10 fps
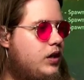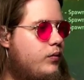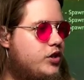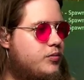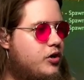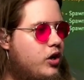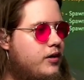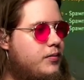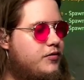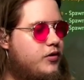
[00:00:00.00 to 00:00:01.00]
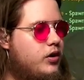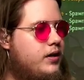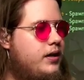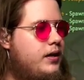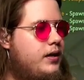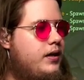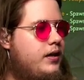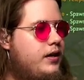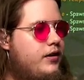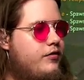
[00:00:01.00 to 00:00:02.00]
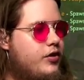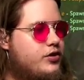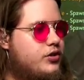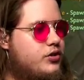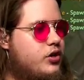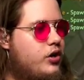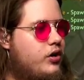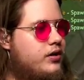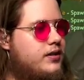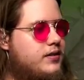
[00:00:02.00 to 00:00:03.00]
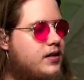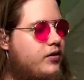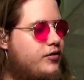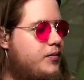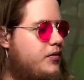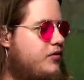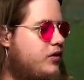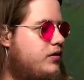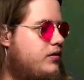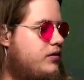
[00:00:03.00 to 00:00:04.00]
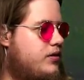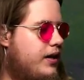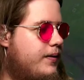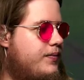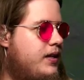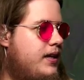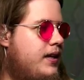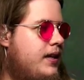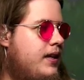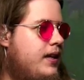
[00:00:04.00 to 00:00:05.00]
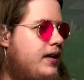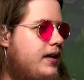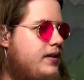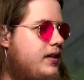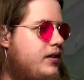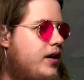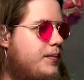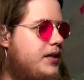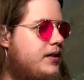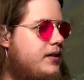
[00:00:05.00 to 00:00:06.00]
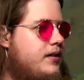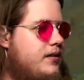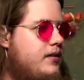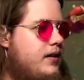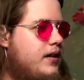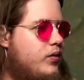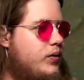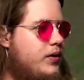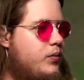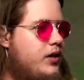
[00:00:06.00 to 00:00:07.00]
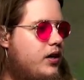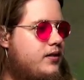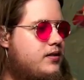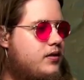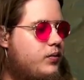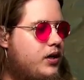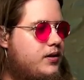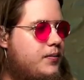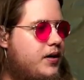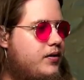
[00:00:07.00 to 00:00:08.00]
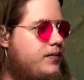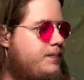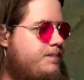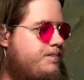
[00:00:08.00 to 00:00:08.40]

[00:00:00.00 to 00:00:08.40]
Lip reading: whatchamacallit before. Versus Urgot and Seraphine before. So yeah. And here, I mean, you know, we got the Baron.